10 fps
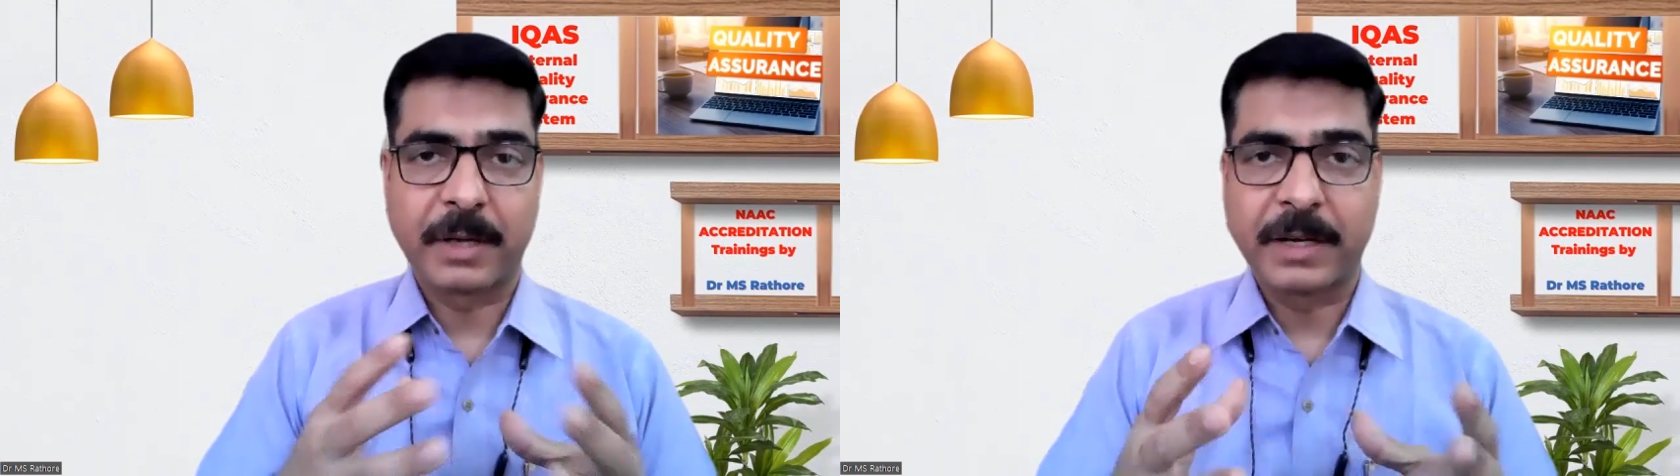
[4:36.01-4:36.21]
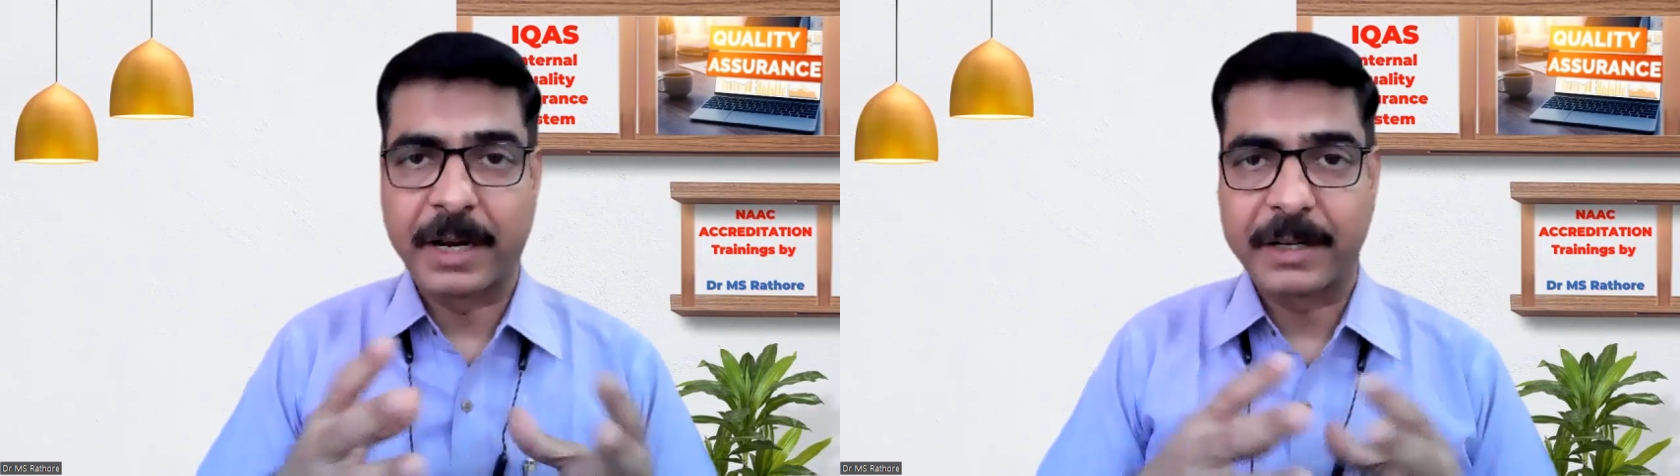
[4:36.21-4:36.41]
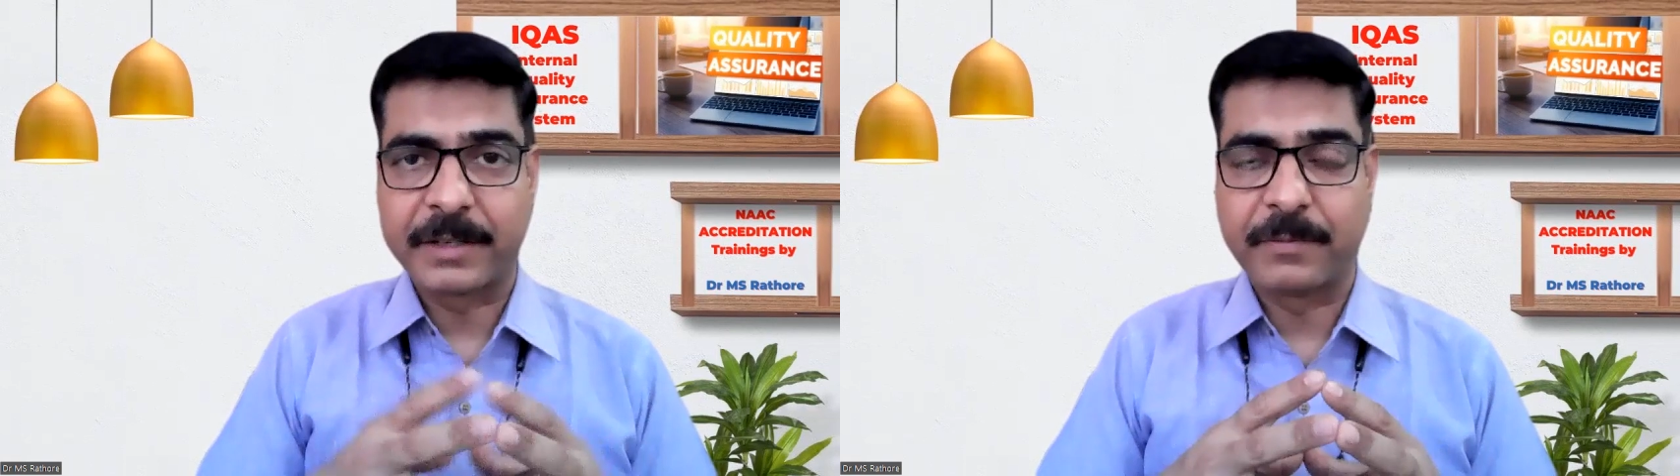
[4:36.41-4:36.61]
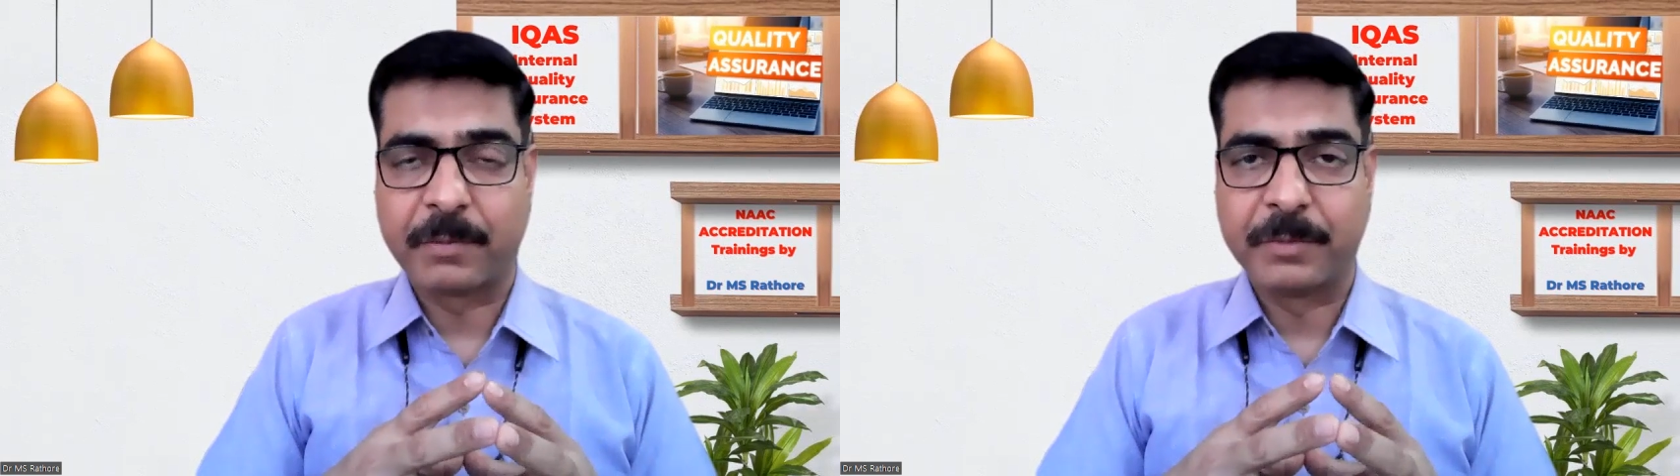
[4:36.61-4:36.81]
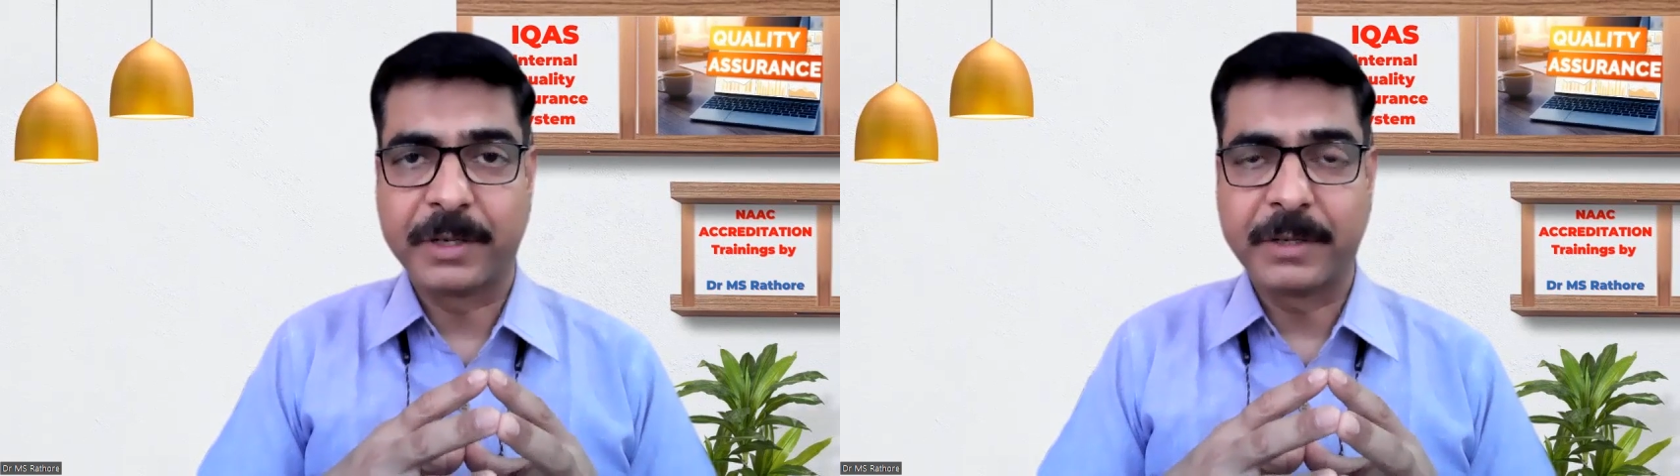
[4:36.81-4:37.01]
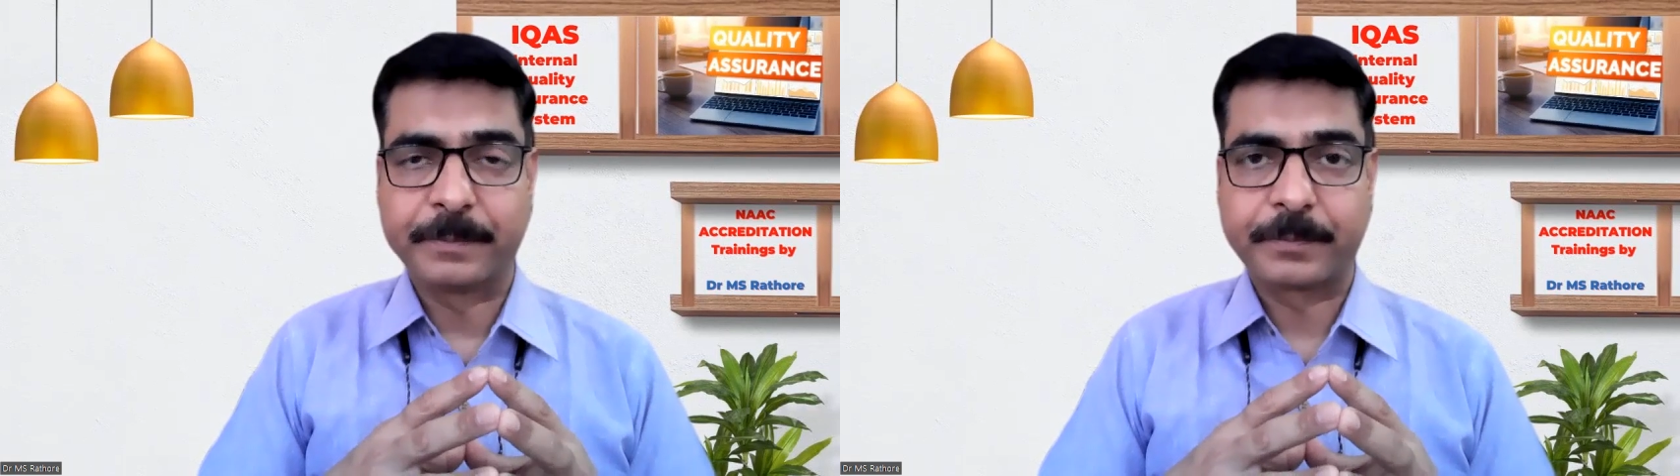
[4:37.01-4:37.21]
can get from there.